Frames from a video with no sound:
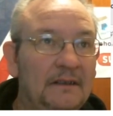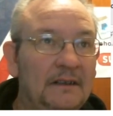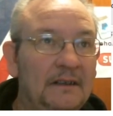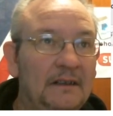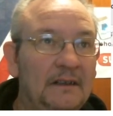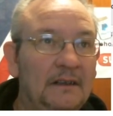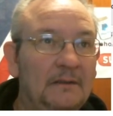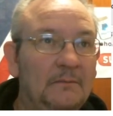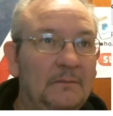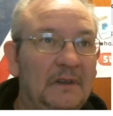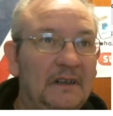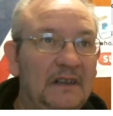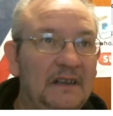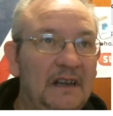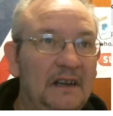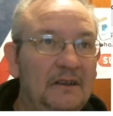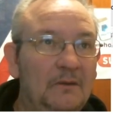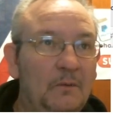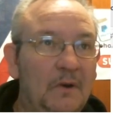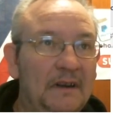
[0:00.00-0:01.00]
But the
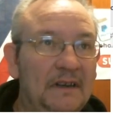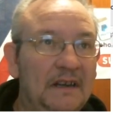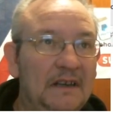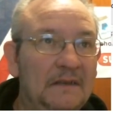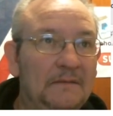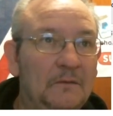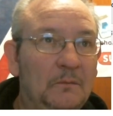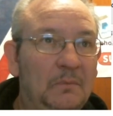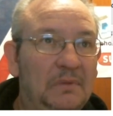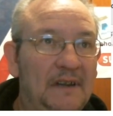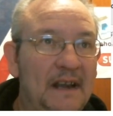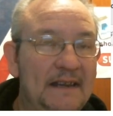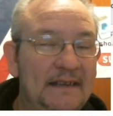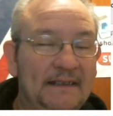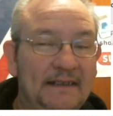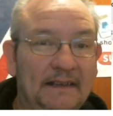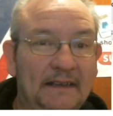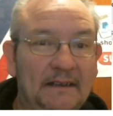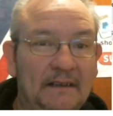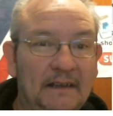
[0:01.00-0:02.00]
yellow one is for
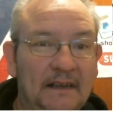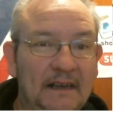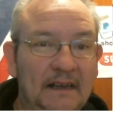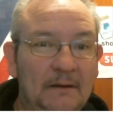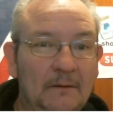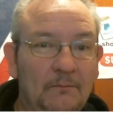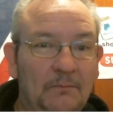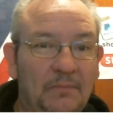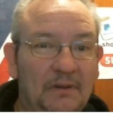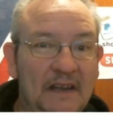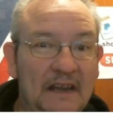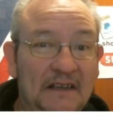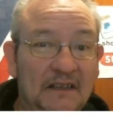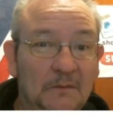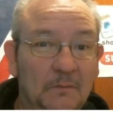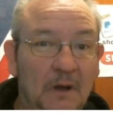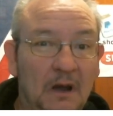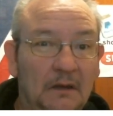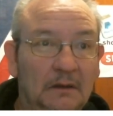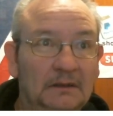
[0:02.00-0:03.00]
placing the place
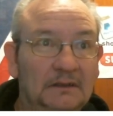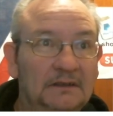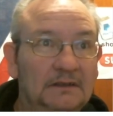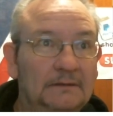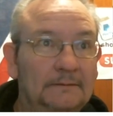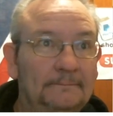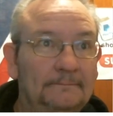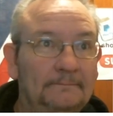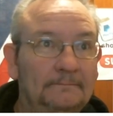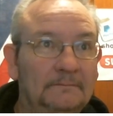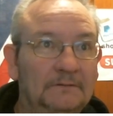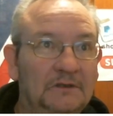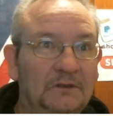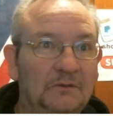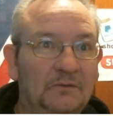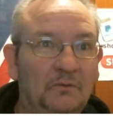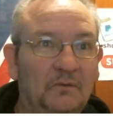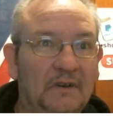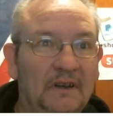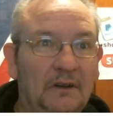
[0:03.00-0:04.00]
marks. So it's
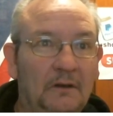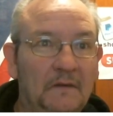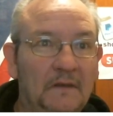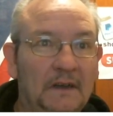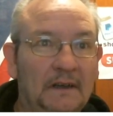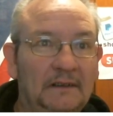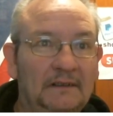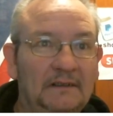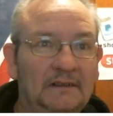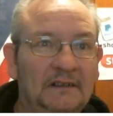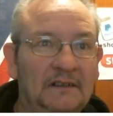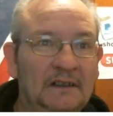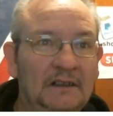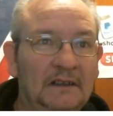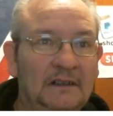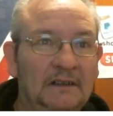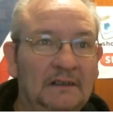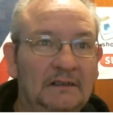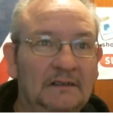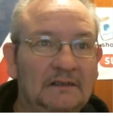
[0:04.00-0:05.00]
already on that.
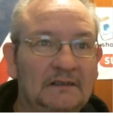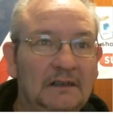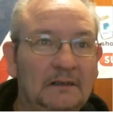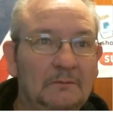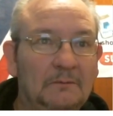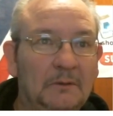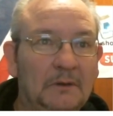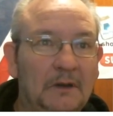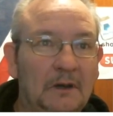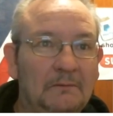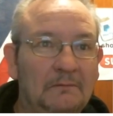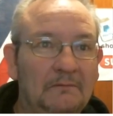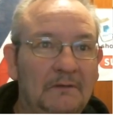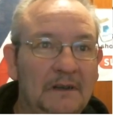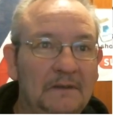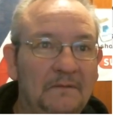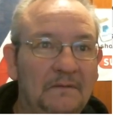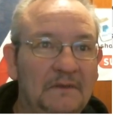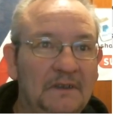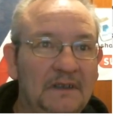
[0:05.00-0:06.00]
So we'll go right
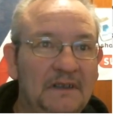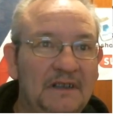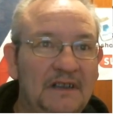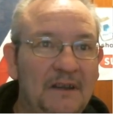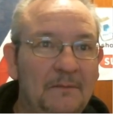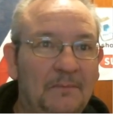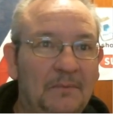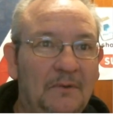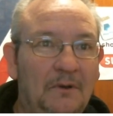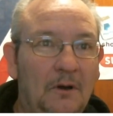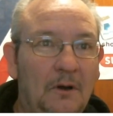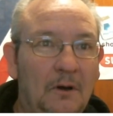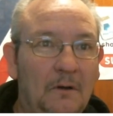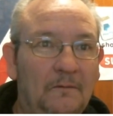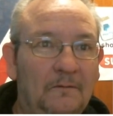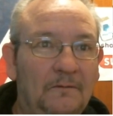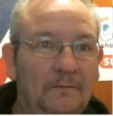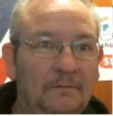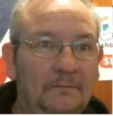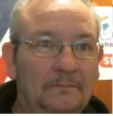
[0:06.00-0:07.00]
for the tip
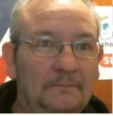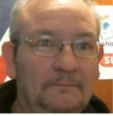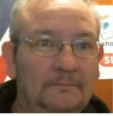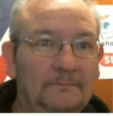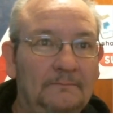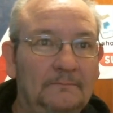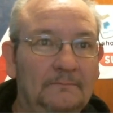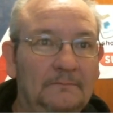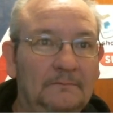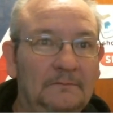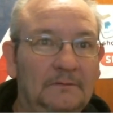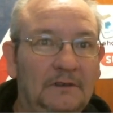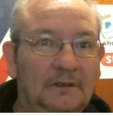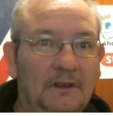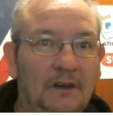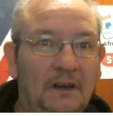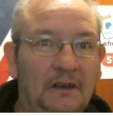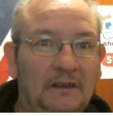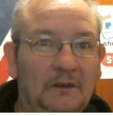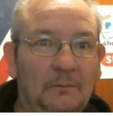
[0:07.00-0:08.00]
of
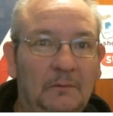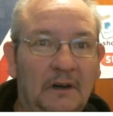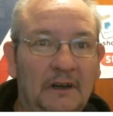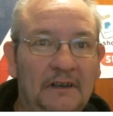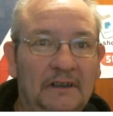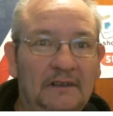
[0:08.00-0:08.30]
Isle of Wight.